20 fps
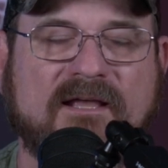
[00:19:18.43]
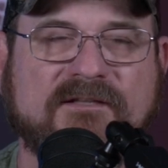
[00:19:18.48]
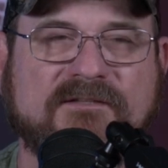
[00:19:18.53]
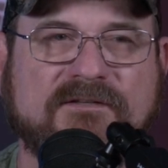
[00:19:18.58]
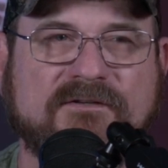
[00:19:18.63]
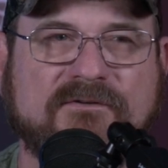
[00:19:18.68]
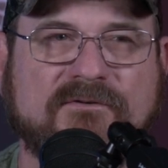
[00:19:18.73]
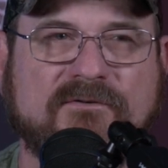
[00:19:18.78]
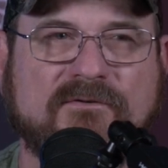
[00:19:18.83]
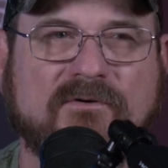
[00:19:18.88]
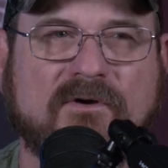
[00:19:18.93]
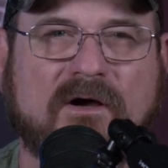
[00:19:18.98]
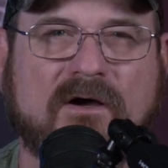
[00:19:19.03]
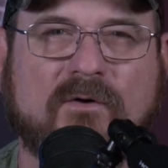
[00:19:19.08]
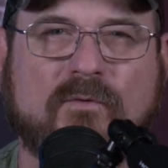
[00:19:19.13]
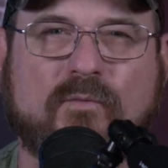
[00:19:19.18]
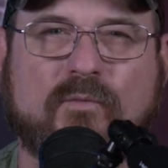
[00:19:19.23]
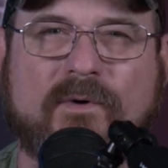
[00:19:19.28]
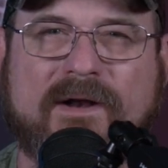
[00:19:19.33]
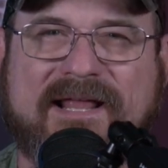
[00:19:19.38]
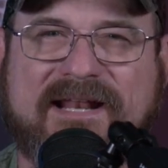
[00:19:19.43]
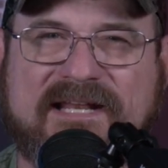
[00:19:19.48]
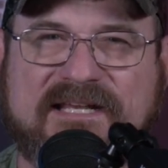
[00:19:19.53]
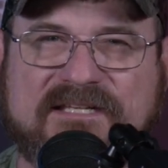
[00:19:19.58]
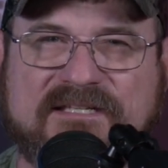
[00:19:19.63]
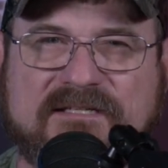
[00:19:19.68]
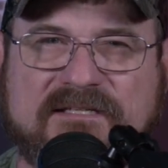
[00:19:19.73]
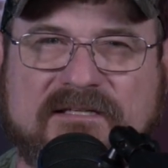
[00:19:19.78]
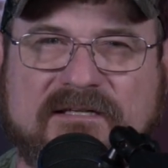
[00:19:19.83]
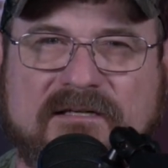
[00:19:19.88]
to a
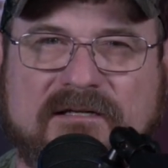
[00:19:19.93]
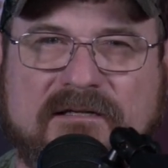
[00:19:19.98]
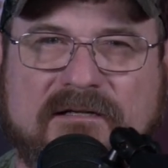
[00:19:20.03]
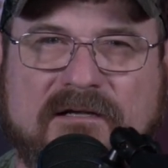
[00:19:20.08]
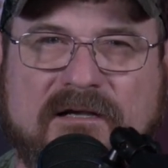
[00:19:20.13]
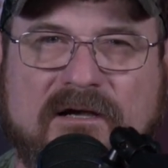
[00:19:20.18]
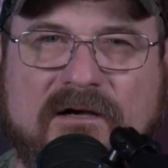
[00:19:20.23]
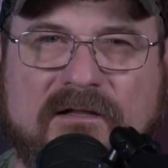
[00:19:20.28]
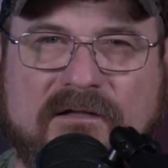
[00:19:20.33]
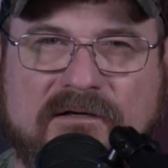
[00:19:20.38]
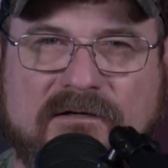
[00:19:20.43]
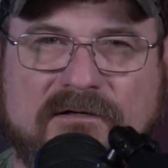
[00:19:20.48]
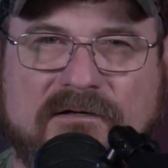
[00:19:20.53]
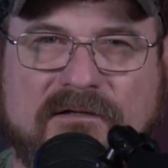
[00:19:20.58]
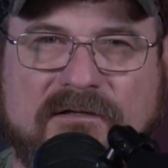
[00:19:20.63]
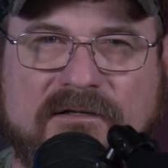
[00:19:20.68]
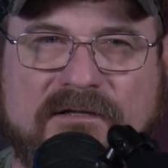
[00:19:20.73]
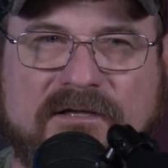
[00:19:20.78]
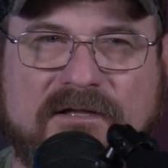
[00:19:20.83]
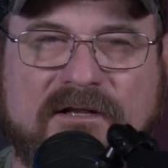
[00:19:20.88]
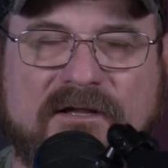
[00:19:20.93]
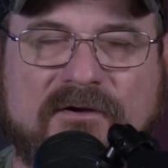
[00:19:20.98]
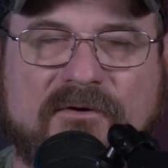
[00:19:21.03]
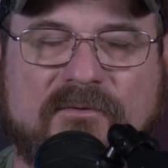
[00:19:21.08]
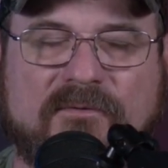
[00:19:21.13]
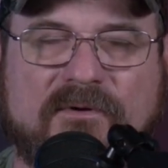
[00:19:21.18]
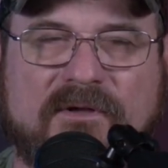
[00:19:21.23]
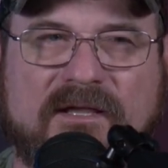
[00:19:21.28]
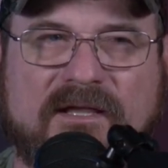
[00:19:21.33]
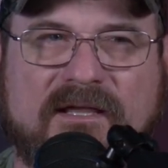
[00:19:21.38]
reddish color,
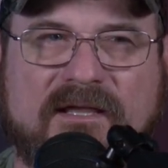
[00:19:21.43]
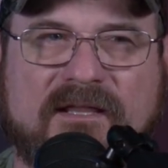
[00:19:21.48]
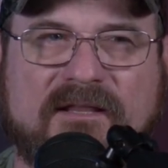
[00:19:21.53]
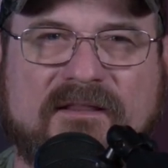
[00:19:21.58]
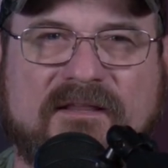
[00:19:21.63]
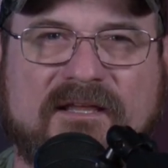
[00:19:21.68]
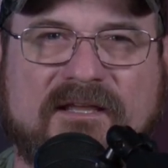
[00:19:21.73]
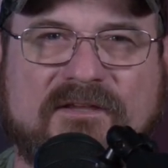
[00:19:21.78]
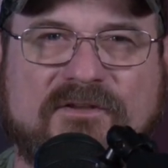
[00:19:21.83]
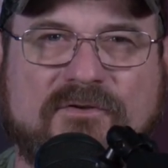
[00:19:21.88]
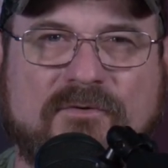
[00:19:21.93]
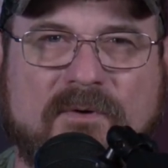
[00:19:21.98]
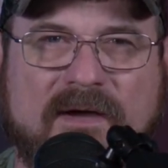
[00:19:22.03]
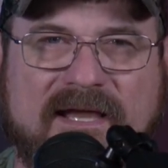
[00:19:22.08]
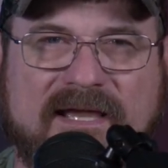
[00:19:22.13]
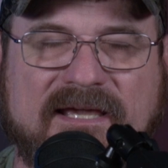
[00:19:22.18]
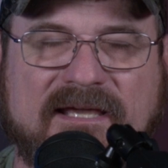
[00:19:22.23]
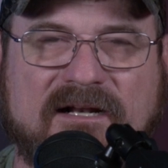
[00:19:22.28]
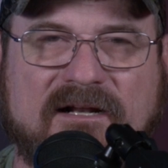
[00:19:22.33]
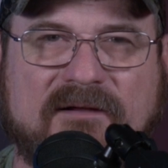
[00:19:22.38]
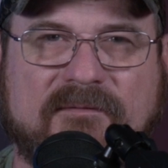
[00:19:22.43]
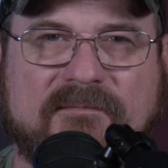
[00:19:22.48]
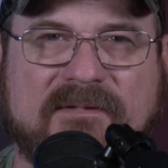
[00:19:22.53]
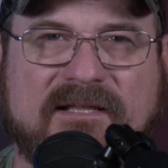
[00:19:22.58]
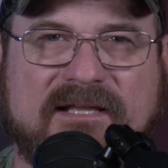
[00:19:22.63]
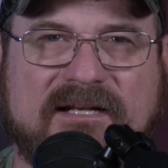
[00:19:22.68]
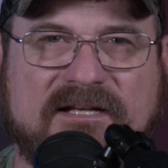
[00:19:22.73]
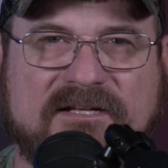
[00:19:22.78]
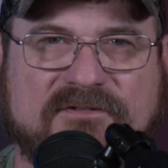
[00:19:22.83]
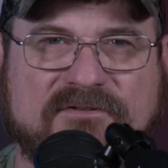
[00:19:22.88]
and then you hang it up,
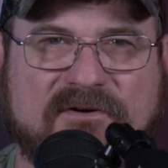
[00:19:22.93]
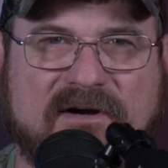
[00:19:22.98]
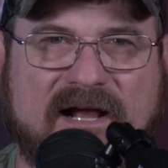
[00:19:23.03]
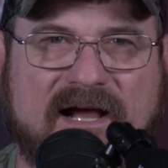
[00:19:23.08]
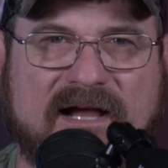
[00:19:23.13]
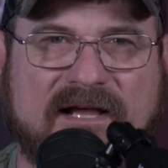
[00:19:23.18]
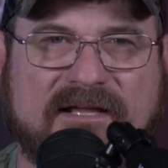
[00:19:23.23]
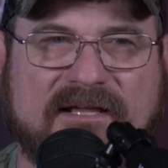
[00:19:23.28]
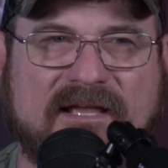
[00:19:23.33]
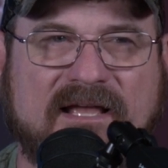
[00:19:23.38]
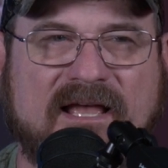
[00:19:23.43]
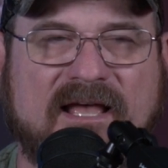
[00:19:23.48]
let it dry.